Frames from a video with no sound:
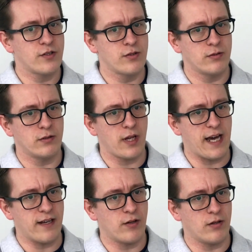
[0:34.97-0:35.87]
short
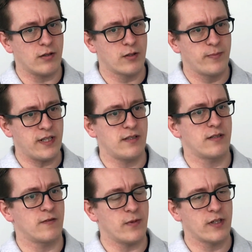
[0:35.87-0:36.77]
ad hoc
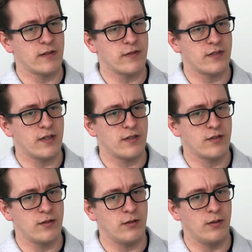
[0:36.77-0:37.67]
pieces of market research
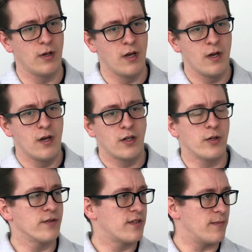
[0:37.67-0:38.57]
to
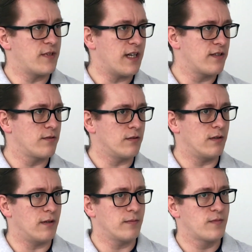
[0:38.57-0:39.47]
concept test
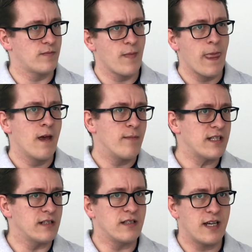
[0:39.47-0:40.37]
or
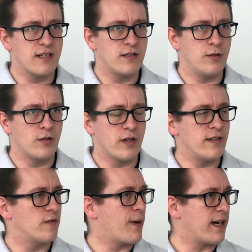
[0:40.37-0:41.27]
basically test new
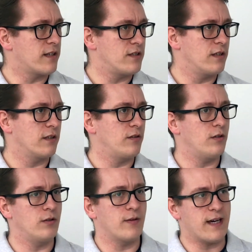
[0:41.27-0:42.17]
kinds of packaging,
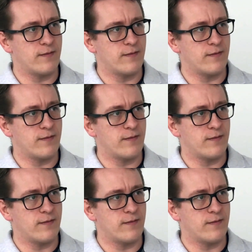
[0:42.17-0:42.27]
new